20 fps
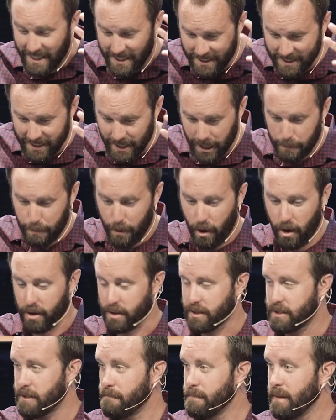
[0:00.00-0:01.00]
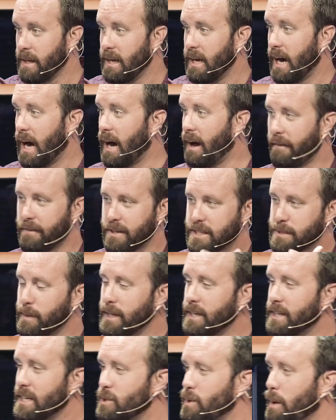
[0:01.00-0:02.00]
set apart. I've
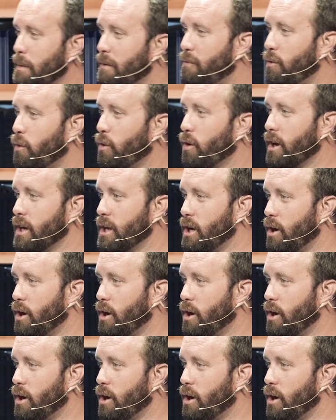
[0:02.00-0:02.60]
explained it this way before.